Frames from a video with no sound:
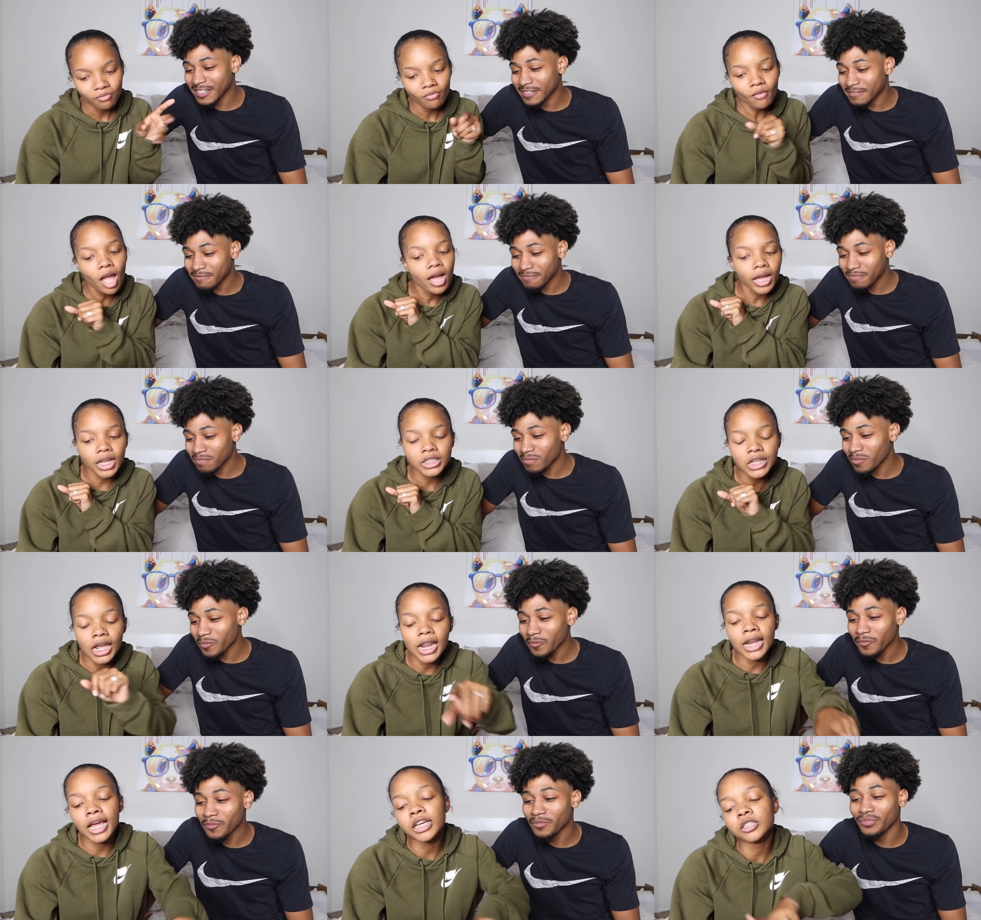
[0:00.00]
Speaker 1: Okay, so
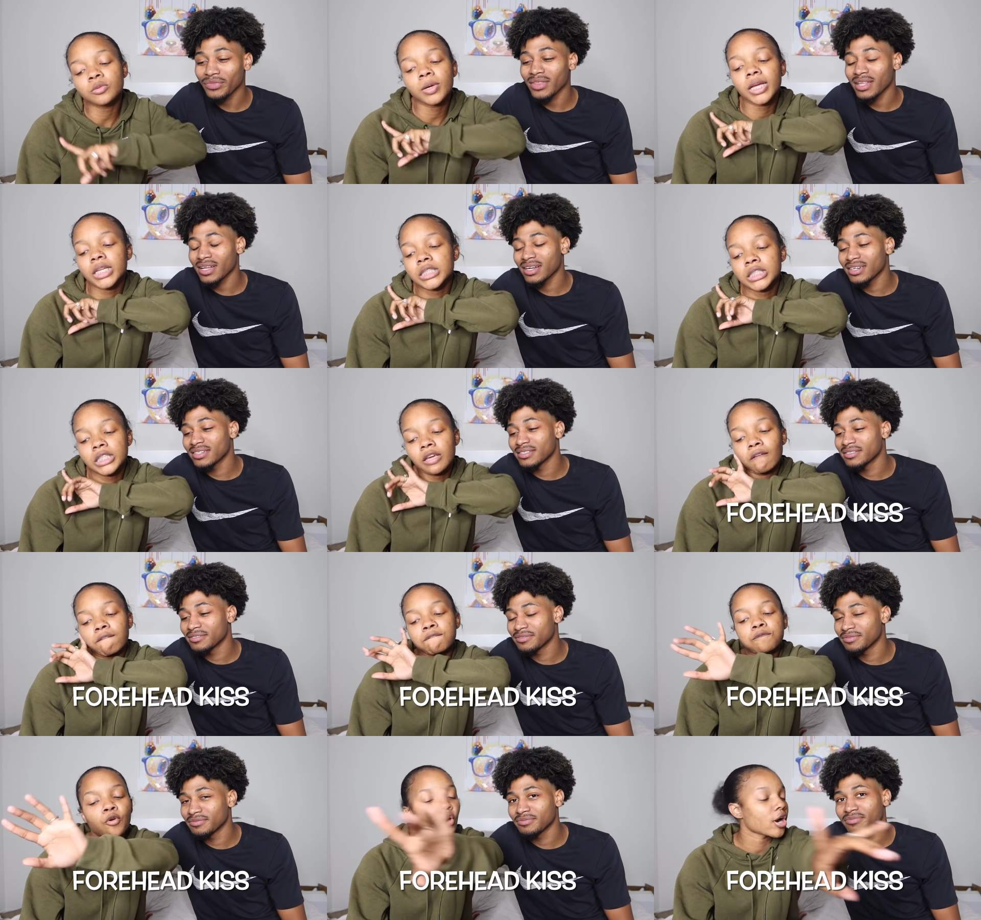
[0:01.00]
the next one is the
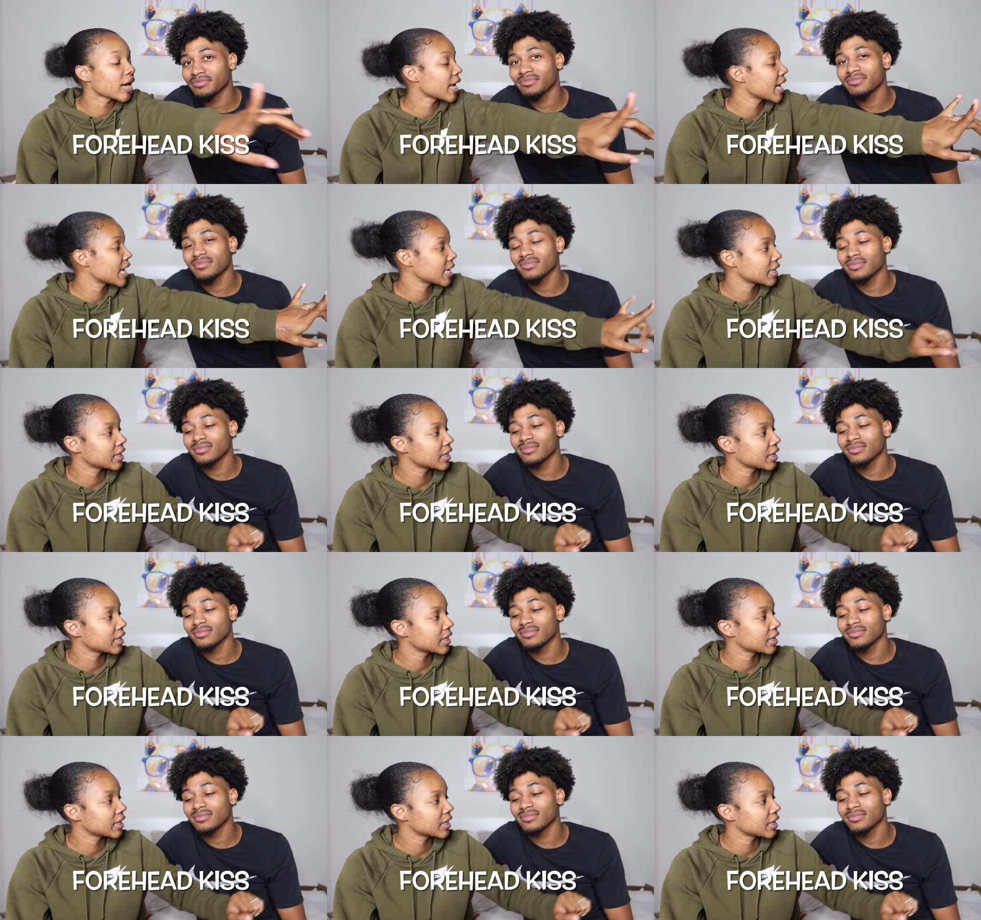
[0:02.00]
forehead